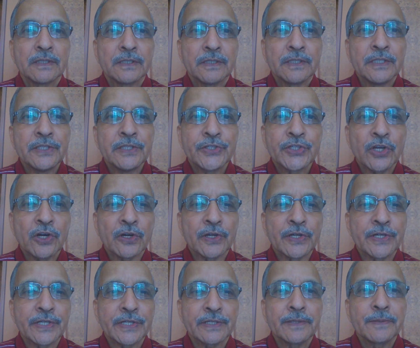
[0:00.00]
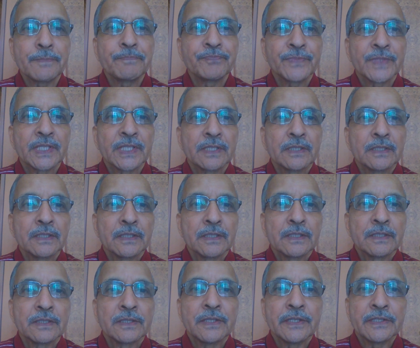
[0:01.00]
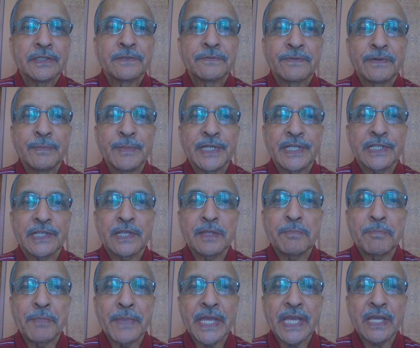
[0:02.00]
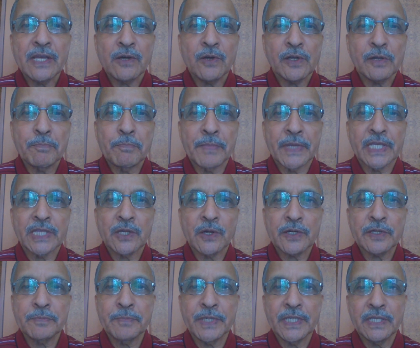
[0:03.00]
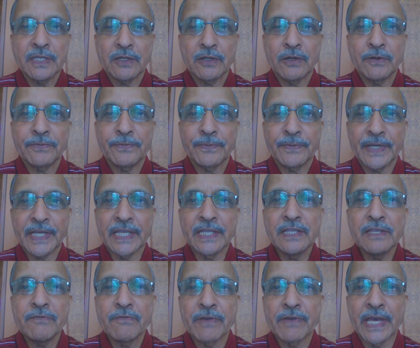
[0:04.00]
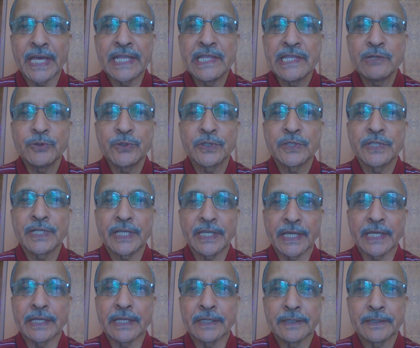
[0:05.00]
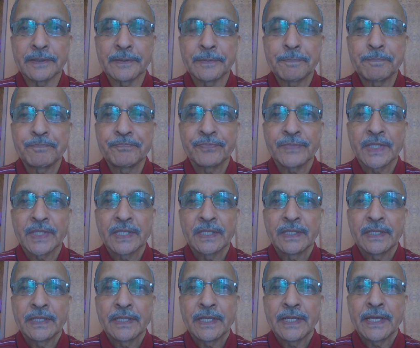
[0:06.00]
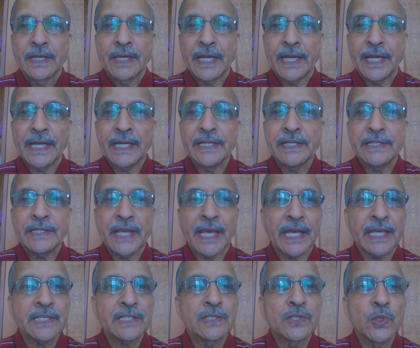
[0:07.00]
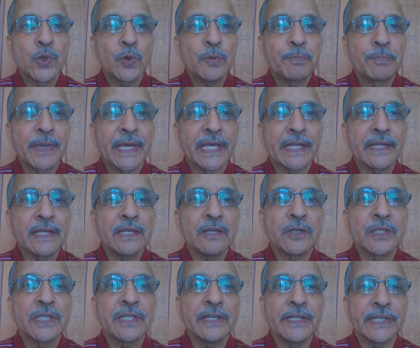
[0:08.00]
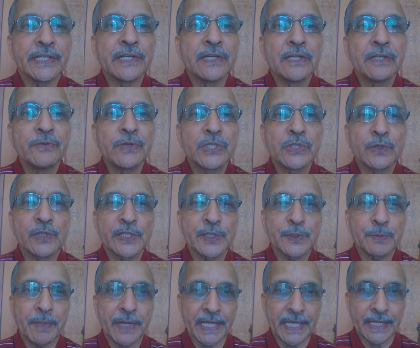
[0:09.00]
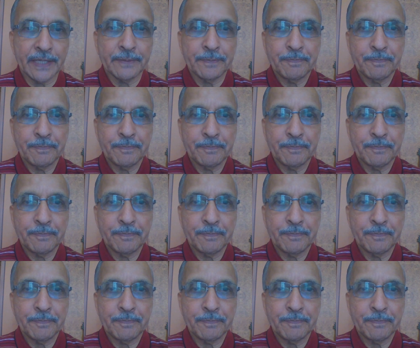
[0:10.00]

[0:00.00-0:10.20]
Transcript: In short, the information may or may not be of any value to the king, and it has no bearing on the individual spy,